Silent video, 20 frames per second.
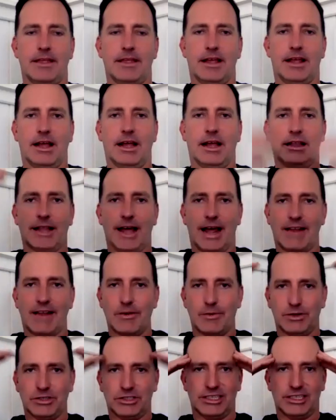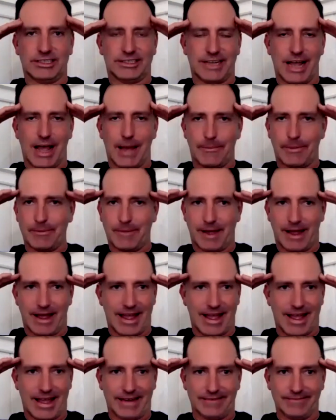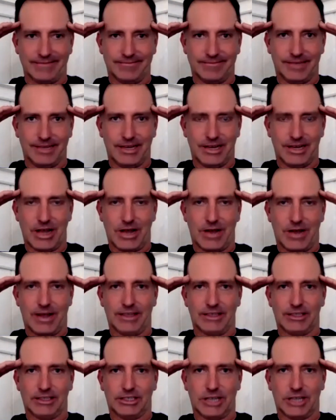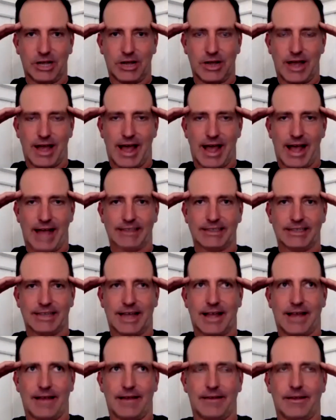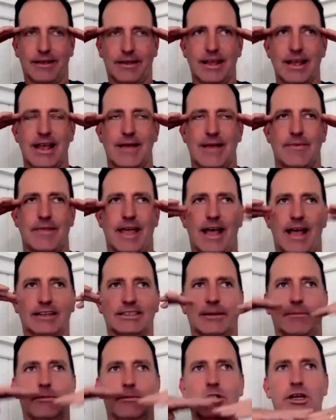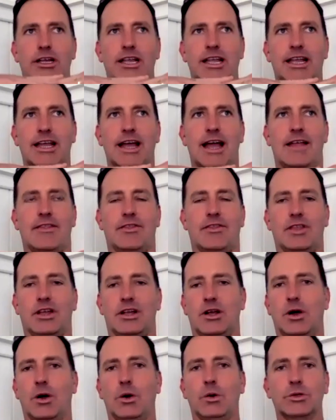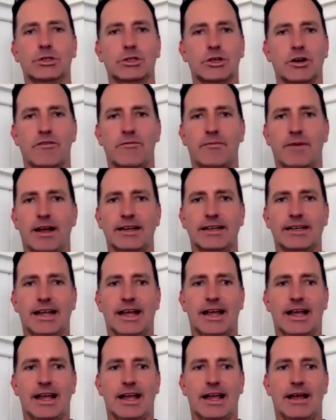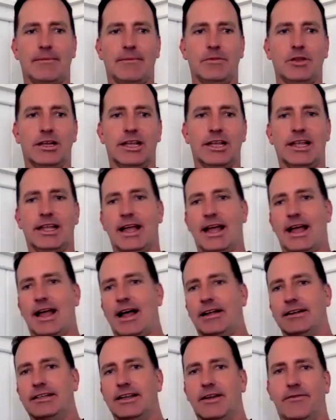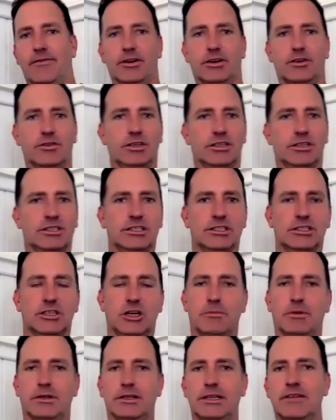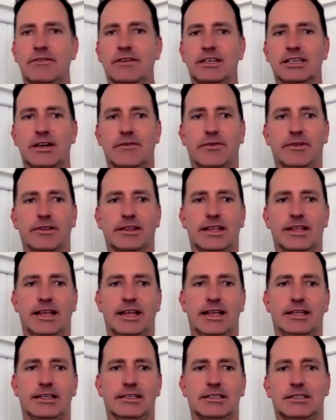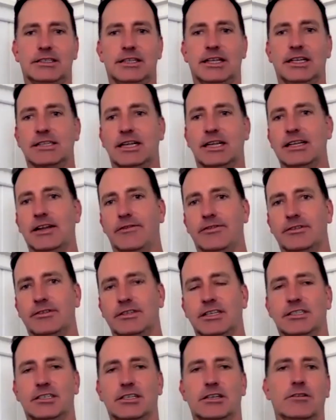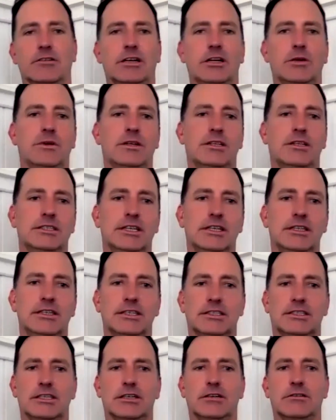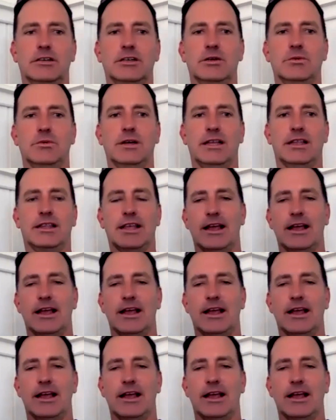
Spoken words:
A lot of it was just up in my head, and so as I'm looking at the culture of my day, I'm looking at how different Christians are believing different things I disagreed with, didn't disagree with.